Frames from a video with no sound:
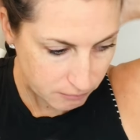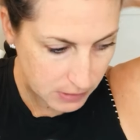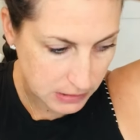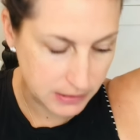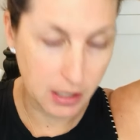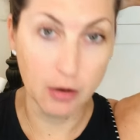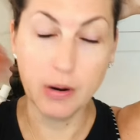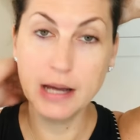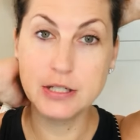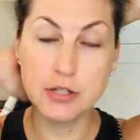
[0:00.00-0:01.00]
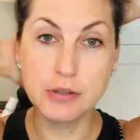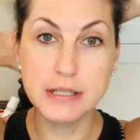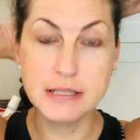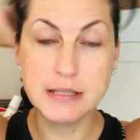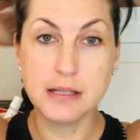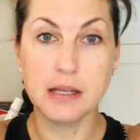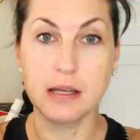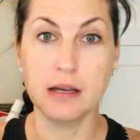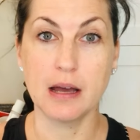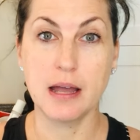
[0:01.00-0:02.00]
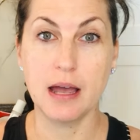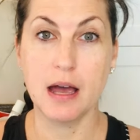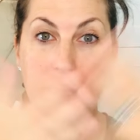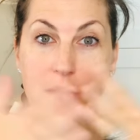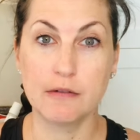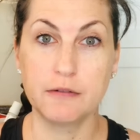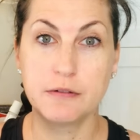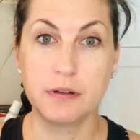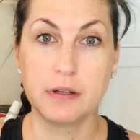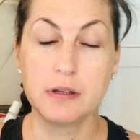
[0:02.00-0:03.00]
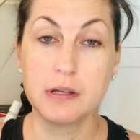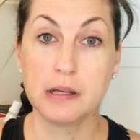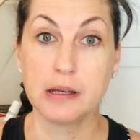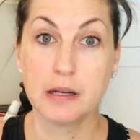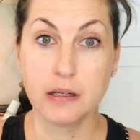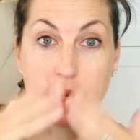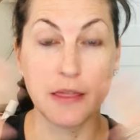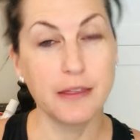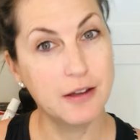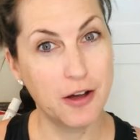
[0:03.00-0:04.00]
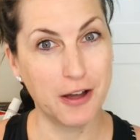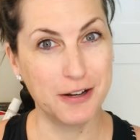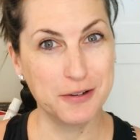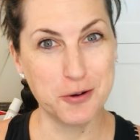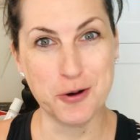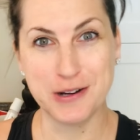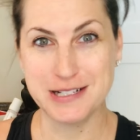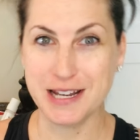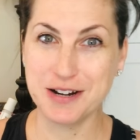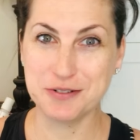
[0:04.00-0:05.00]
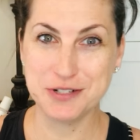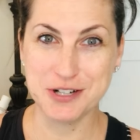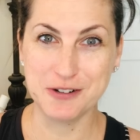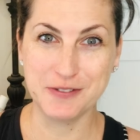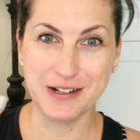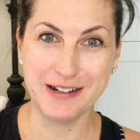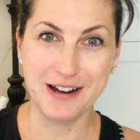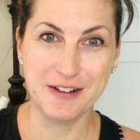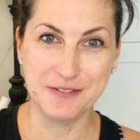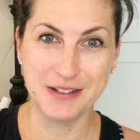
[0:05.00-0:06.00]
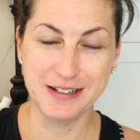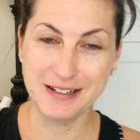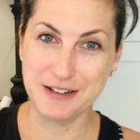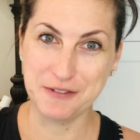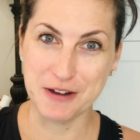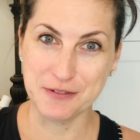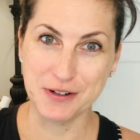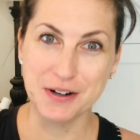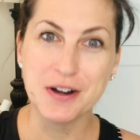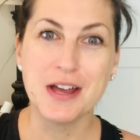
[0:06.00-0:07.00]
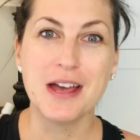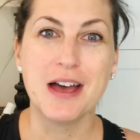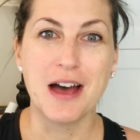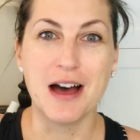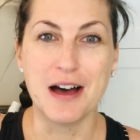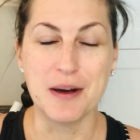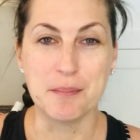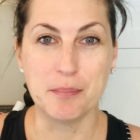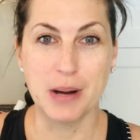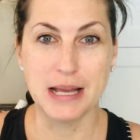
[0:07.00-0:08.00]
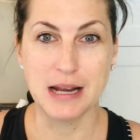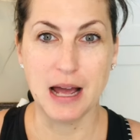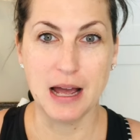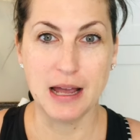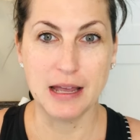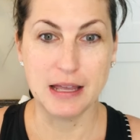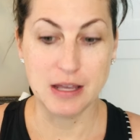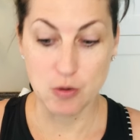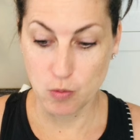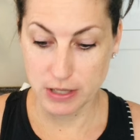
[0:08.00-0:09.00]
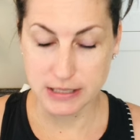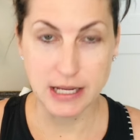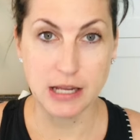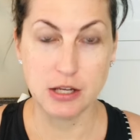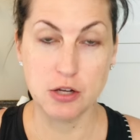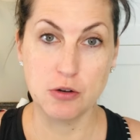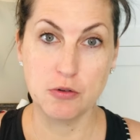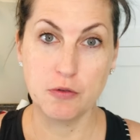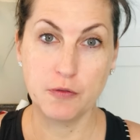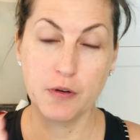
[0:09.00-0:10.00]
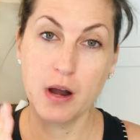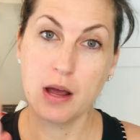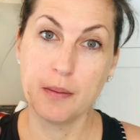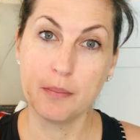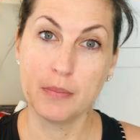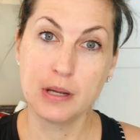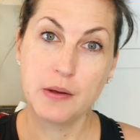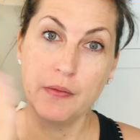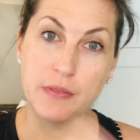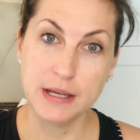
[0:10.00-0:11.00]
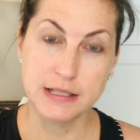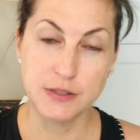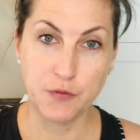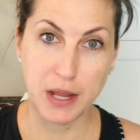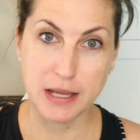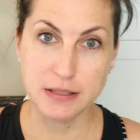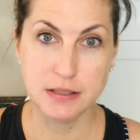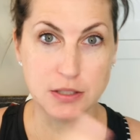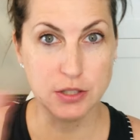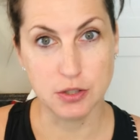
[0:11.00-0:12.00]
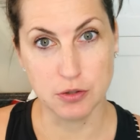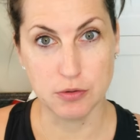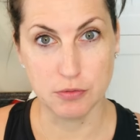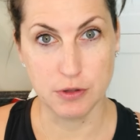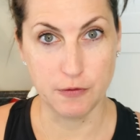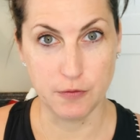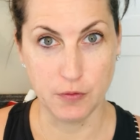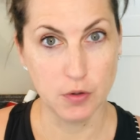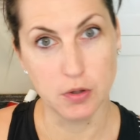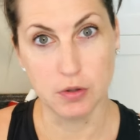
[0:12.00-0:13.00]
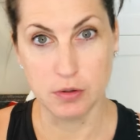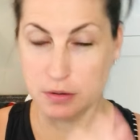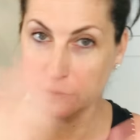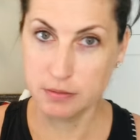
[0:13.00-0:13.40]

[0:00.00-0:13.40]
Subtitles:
So as you can see, I have nothing on, which I don't show very often, if ever, but I want to take you from this face to the full